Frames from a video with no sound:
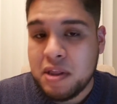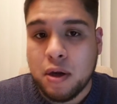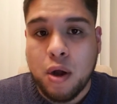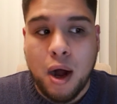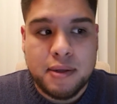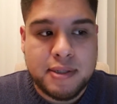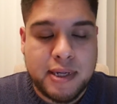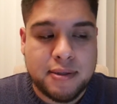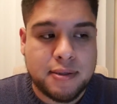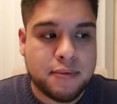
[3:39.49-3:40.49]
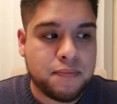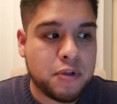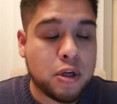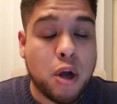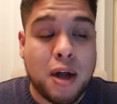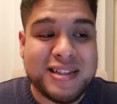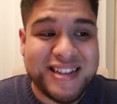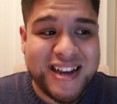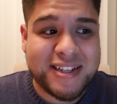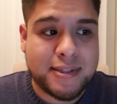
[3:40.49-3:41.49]
the content, the
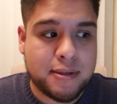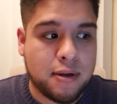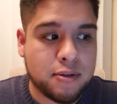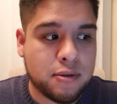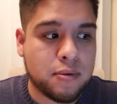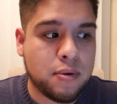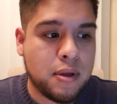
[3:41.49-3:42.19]
context also,